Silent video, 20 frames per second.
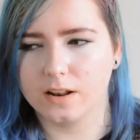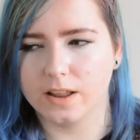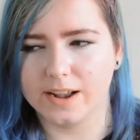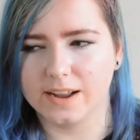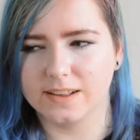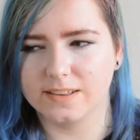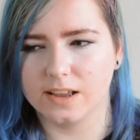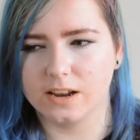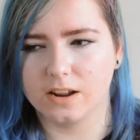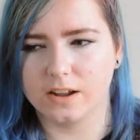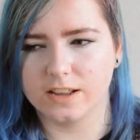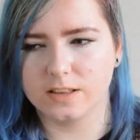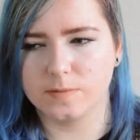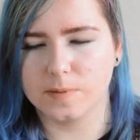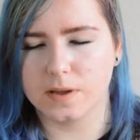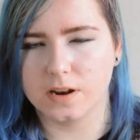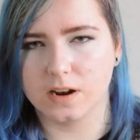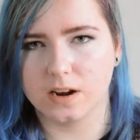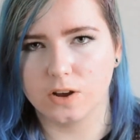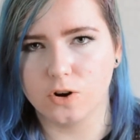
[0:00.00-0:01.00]
Like I said, I
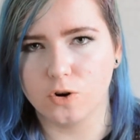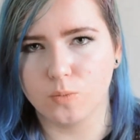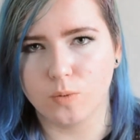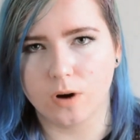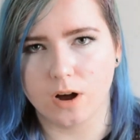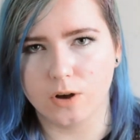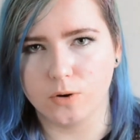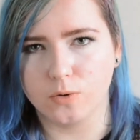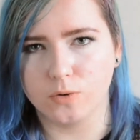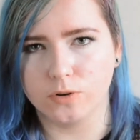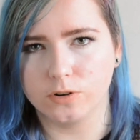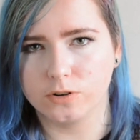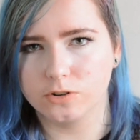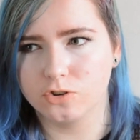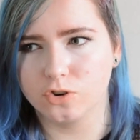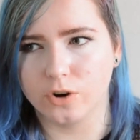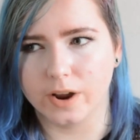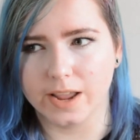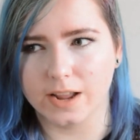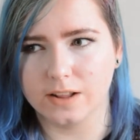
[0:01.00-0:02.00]
spent a little while
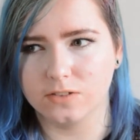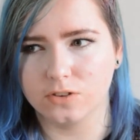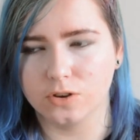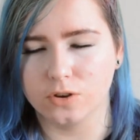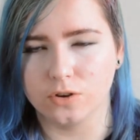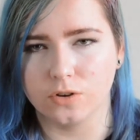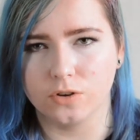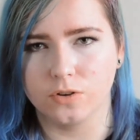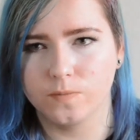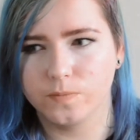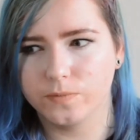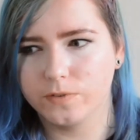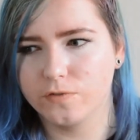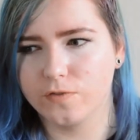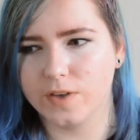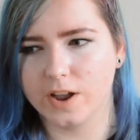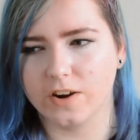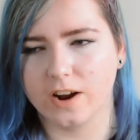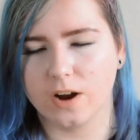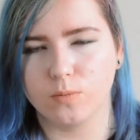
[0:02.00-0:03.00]
trying to
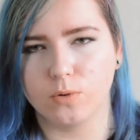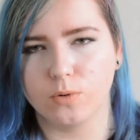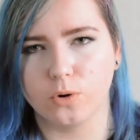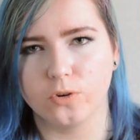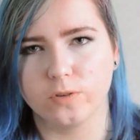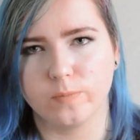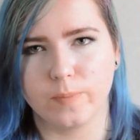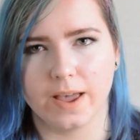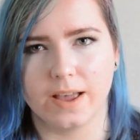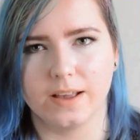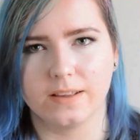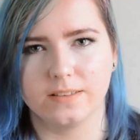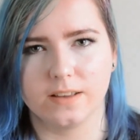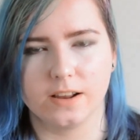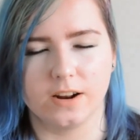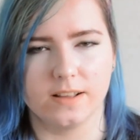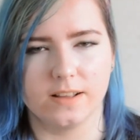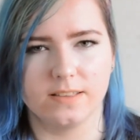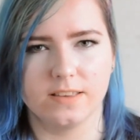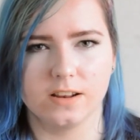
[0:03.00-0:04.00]
figure out what was best,
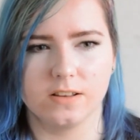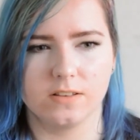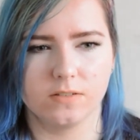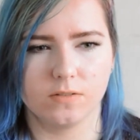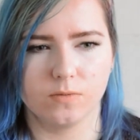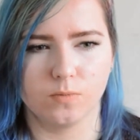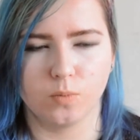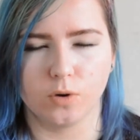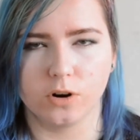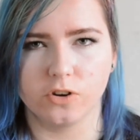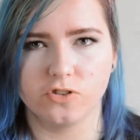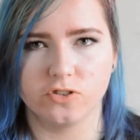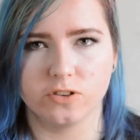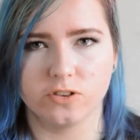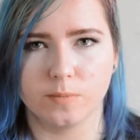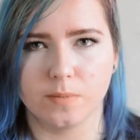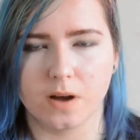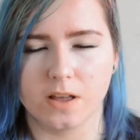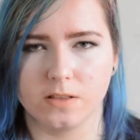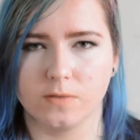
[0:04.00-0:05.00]
and I did watch
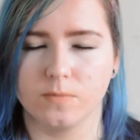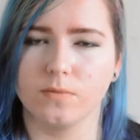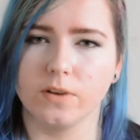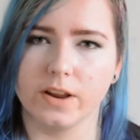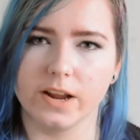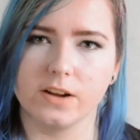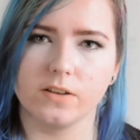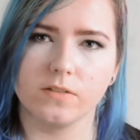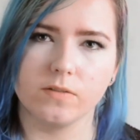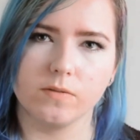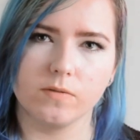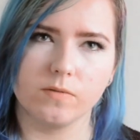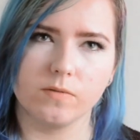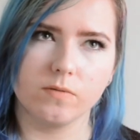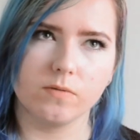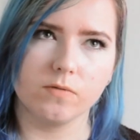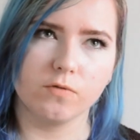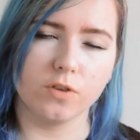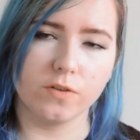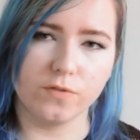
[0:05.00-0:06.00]
some other like
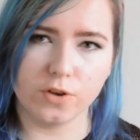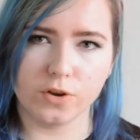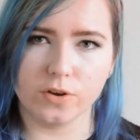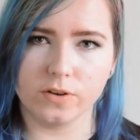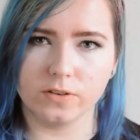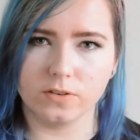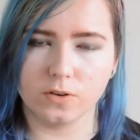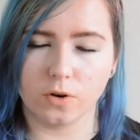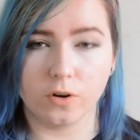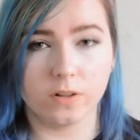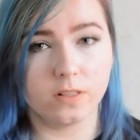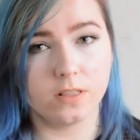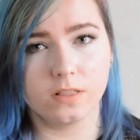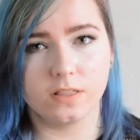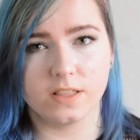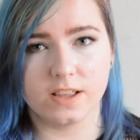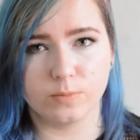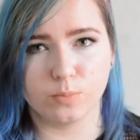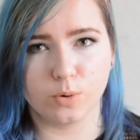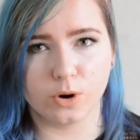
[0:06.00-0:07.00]
reviews on
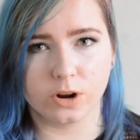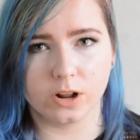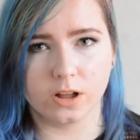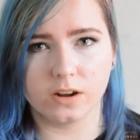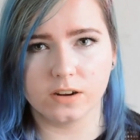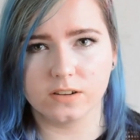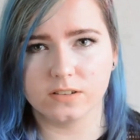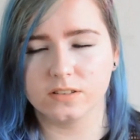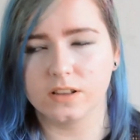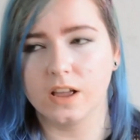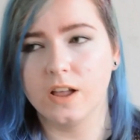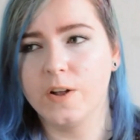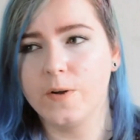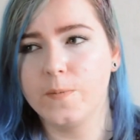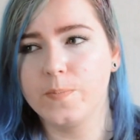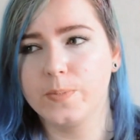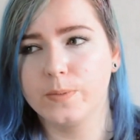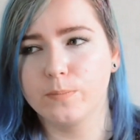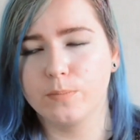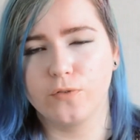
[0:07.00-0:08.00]
these products
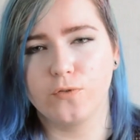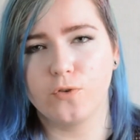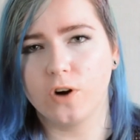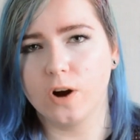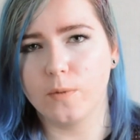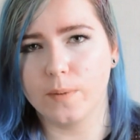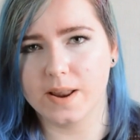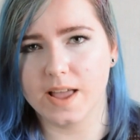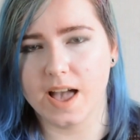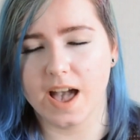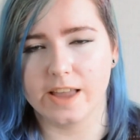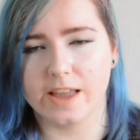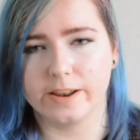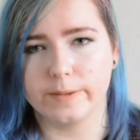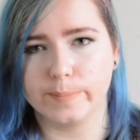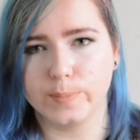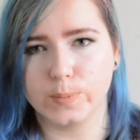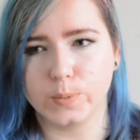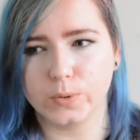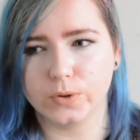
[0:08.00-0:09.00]
before I went ahead
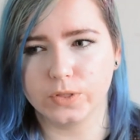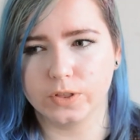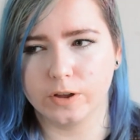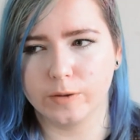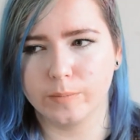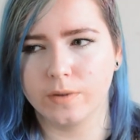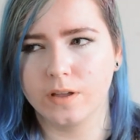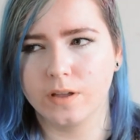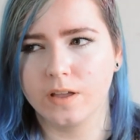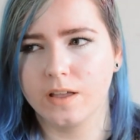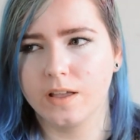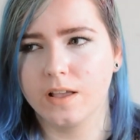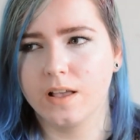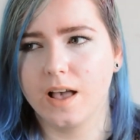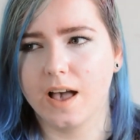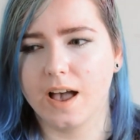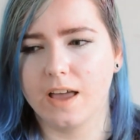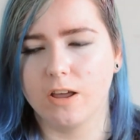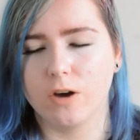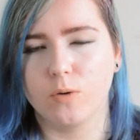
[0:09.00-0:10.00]
and bought them,
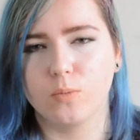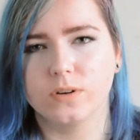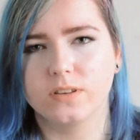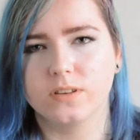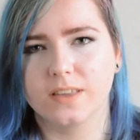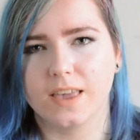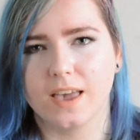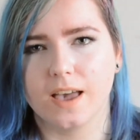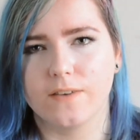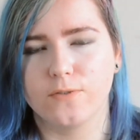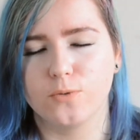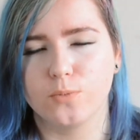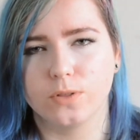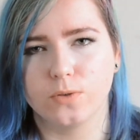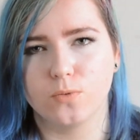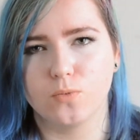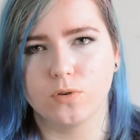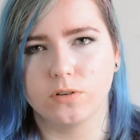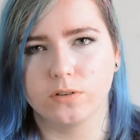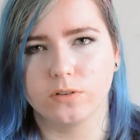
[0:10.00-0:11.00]
and I was careful
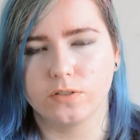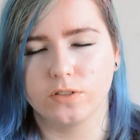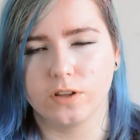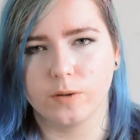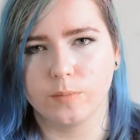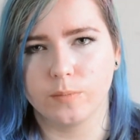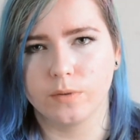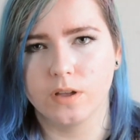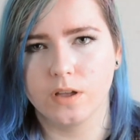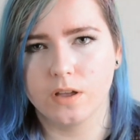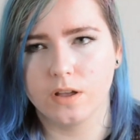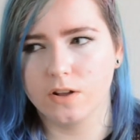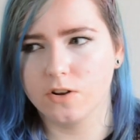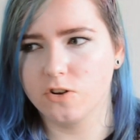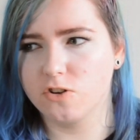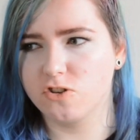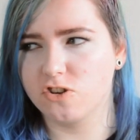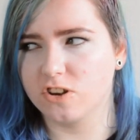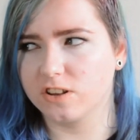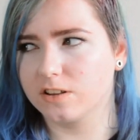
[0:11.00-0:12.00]
with all of them
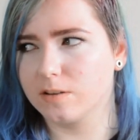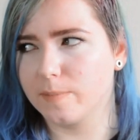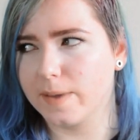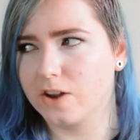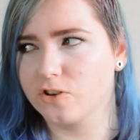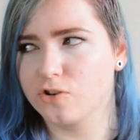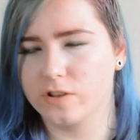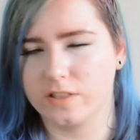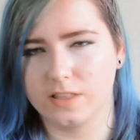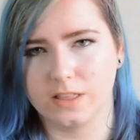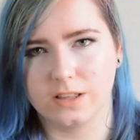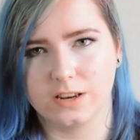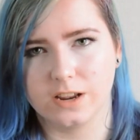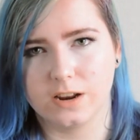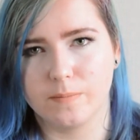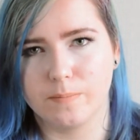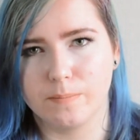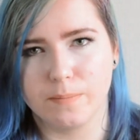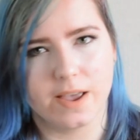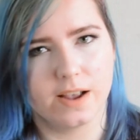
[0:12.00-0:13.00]
just to make sure that they
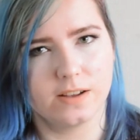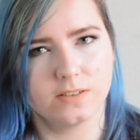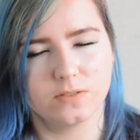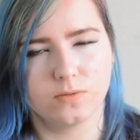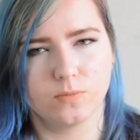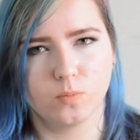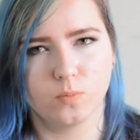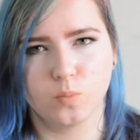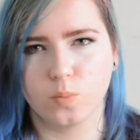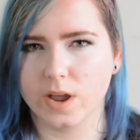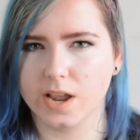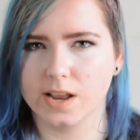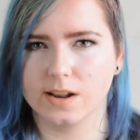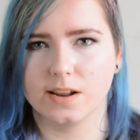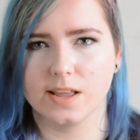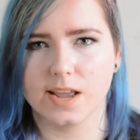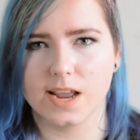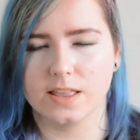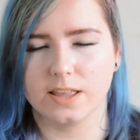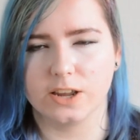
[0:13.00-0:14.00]
didn't mix
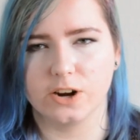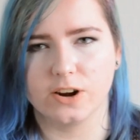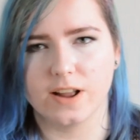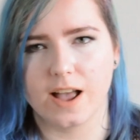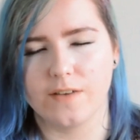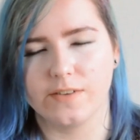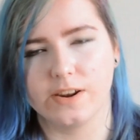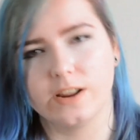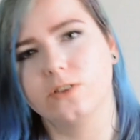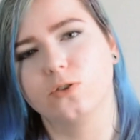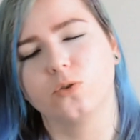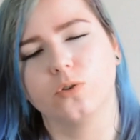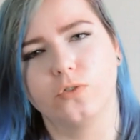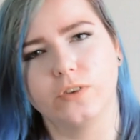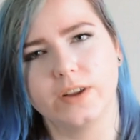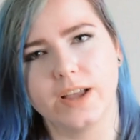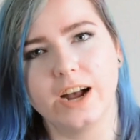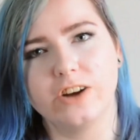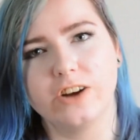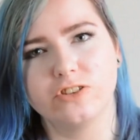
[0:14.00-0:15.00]
weirdly, they didn't have any sort of
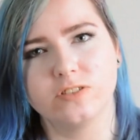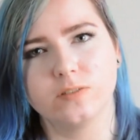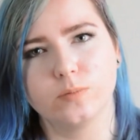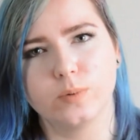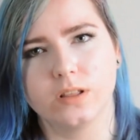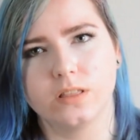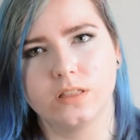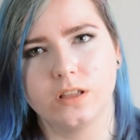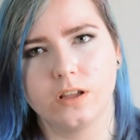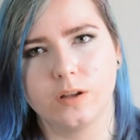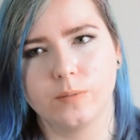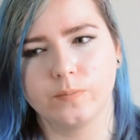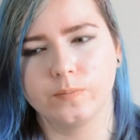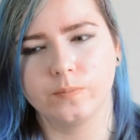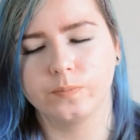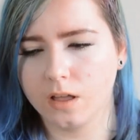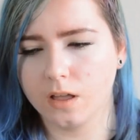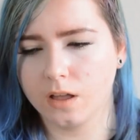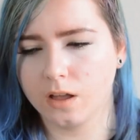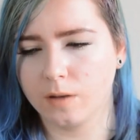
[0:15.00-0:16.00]
reactions with
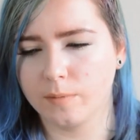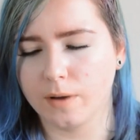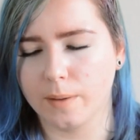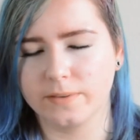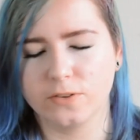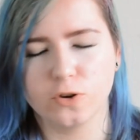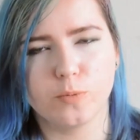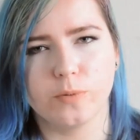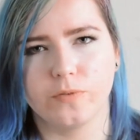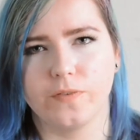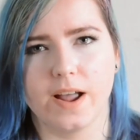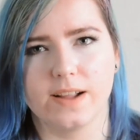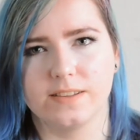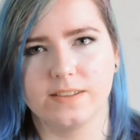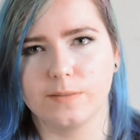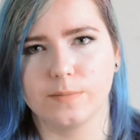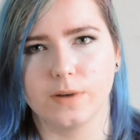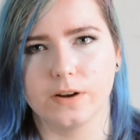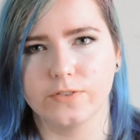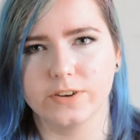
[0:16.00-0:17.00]
them. I'm still
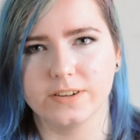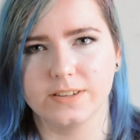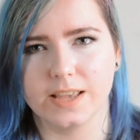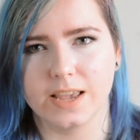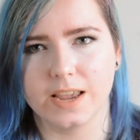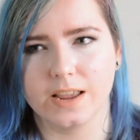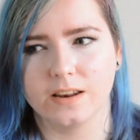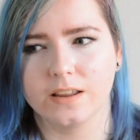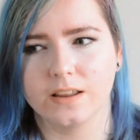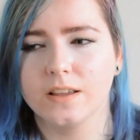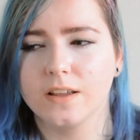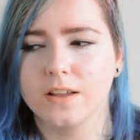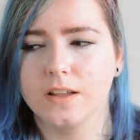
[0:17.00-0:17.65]
perfecting my routine.